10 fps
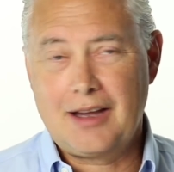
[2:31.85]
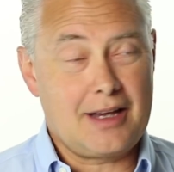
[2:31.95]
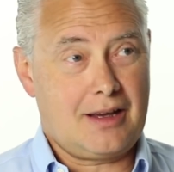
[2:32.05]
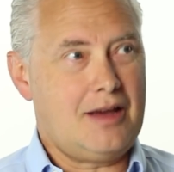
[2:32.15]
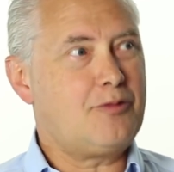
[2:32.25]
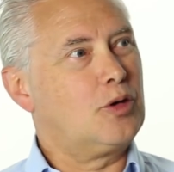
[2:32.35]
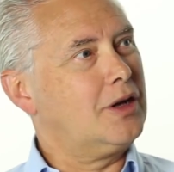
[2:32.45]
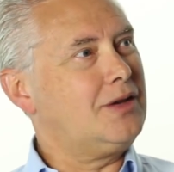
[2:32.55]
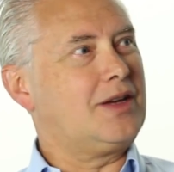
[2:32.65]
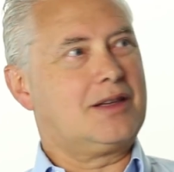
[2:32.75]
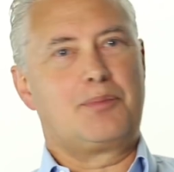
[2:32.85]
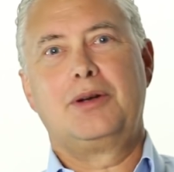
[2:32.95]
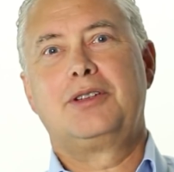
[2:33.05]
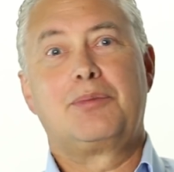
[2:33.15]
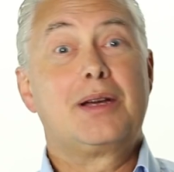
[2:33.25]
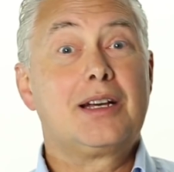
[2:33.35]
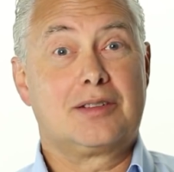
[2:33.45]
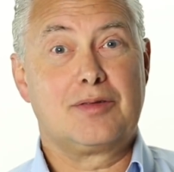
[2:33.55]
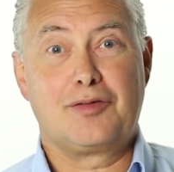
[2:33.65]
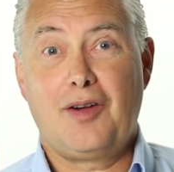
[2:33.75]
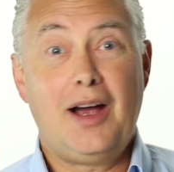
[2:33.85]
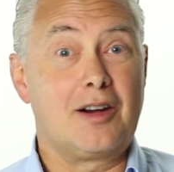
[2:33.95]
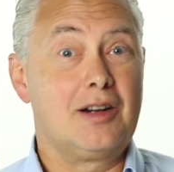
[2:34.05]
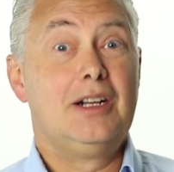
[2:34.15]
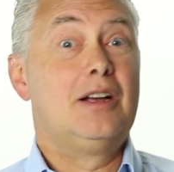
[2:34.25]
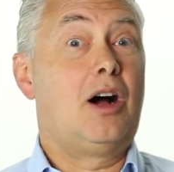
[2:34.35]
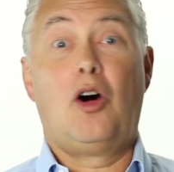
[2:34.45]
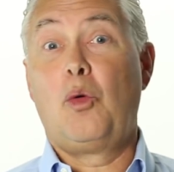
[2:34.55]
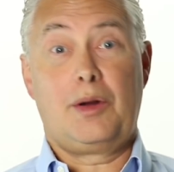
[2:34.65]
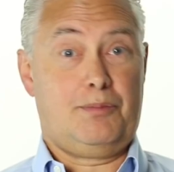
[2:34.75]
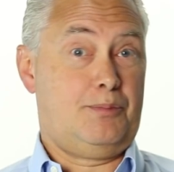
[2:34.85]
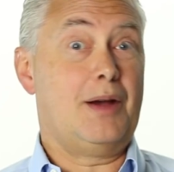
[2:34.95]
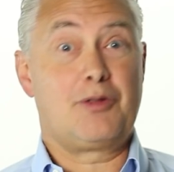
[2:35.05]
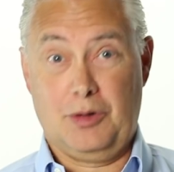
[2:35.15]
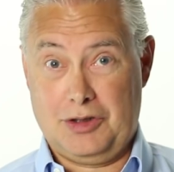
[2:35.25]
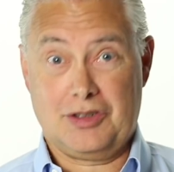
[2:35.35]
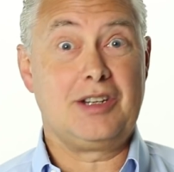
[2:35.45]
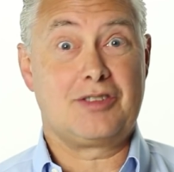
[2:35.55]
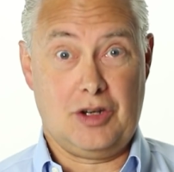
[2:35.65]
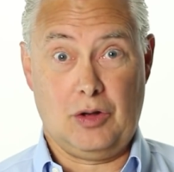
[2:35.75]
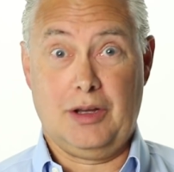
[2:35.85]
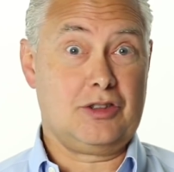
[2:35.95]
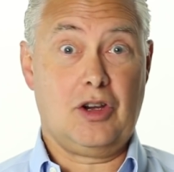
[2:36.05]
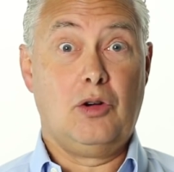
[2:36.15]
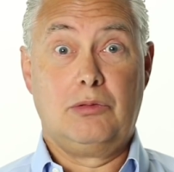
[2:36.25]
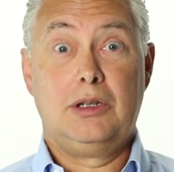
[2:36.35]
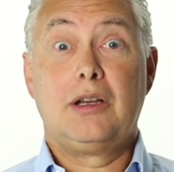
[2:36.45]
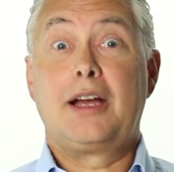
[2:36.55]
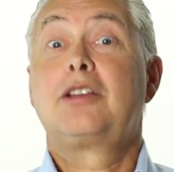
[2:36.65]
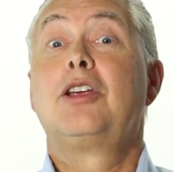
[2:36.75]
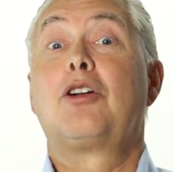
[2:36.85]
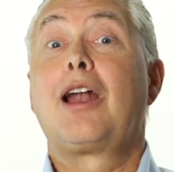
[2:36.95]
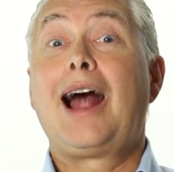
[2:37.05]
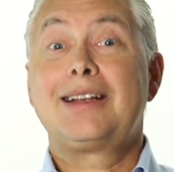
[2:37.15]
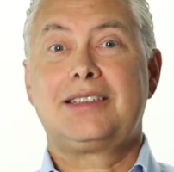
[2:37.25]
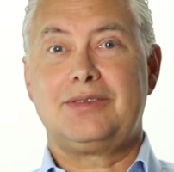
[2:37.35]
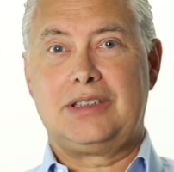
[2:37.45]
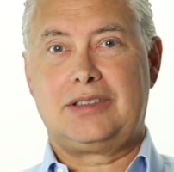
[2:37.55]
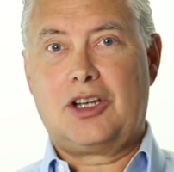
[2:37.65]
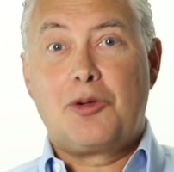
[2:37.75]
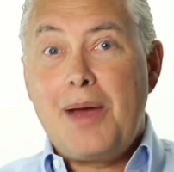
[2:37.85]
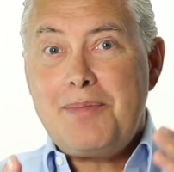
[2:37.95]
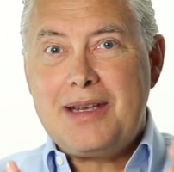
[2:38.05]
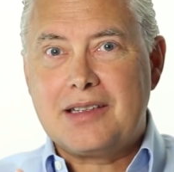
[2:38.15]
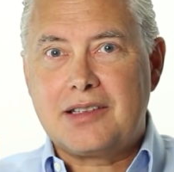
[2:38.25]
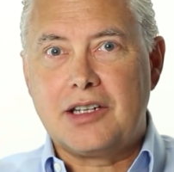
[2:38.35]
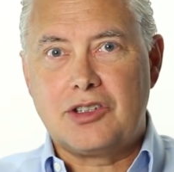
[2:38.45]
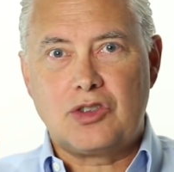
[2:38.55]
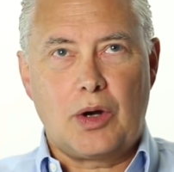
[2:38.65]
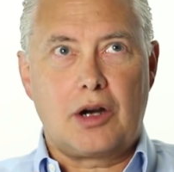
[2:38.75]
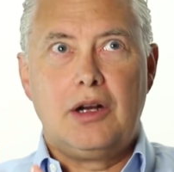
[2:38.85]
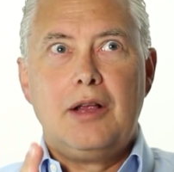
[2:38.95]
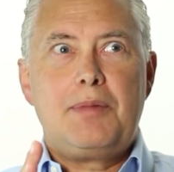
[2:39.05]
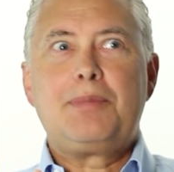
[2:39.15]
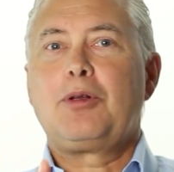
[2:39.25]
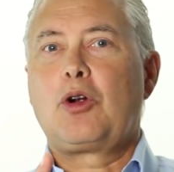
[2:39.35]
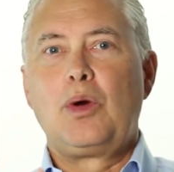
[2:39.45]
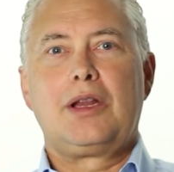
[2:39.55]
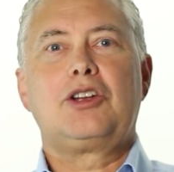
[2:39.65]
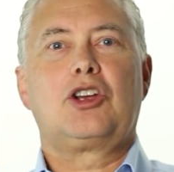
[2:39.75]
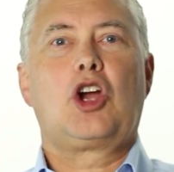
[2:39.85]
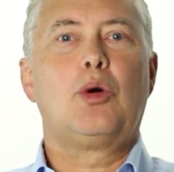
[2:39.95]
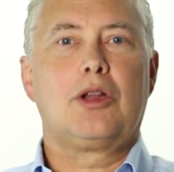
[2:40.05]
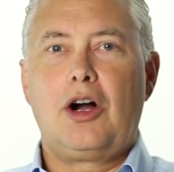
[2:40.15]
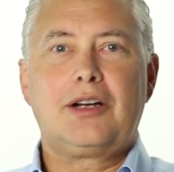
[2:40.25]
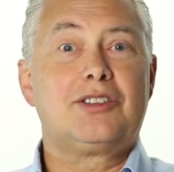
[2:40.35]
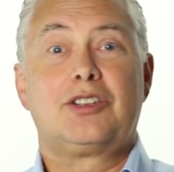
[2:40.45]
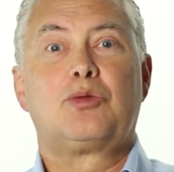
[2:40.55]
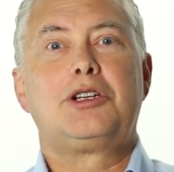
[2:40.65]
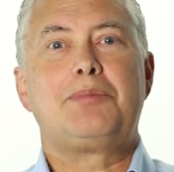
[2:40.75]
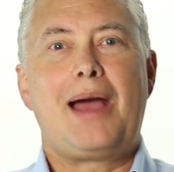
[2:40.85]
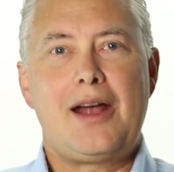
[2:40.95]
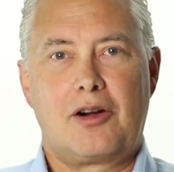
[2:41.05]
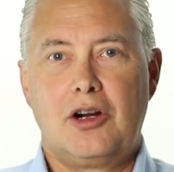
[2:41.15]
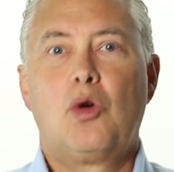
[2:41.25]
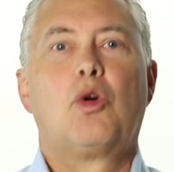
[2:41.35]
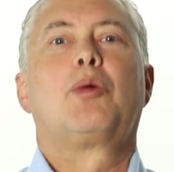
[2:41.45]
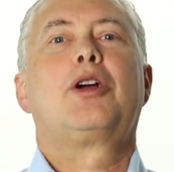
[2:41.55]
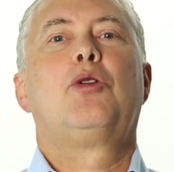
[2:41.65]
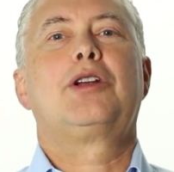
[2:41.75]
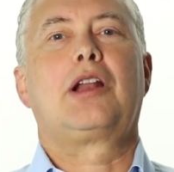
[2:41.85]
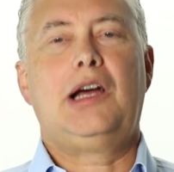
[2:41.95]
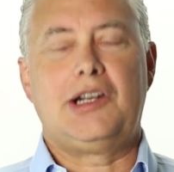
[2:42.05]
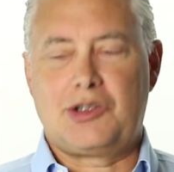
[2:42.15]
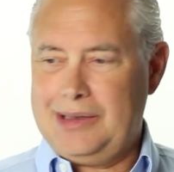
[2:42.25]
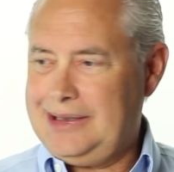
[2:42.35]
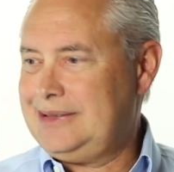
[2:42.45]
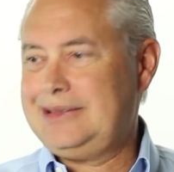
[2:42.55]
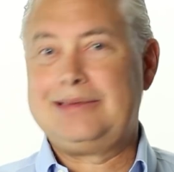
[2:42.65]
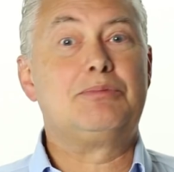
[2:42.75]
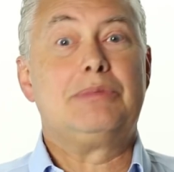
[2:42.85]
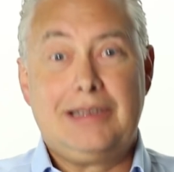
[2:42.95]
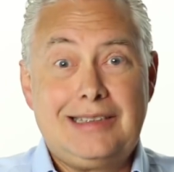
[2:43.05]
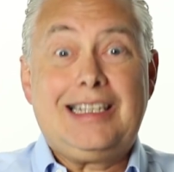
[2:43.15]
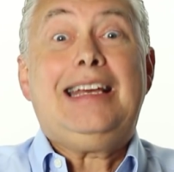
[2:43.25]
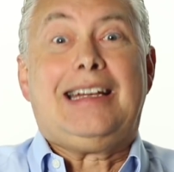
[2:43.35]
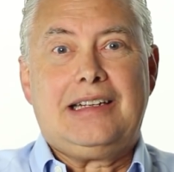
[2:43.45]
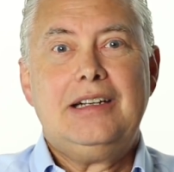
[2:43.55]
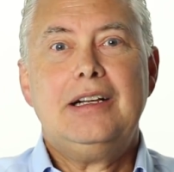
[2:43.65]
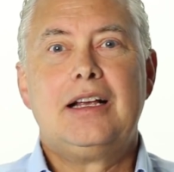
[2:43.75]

Like, if we're leaving the building because of the fire, everyone just needs to know, let's go. Like, there may be decisions where people are willing to go along because it doesn't really matter. Where are we going to lunch? Well, let's eat.